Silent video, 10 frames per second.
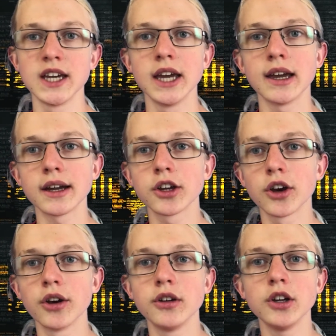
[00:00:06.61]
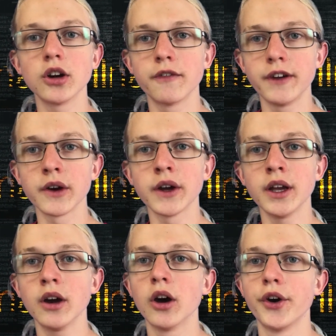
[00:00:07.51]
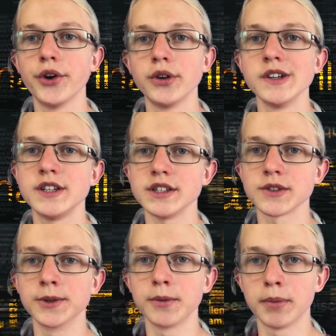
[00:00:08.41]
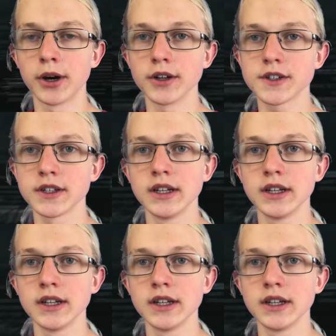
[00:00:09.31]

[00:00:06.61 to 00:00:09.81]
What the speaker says: how to code your very own Discord bot.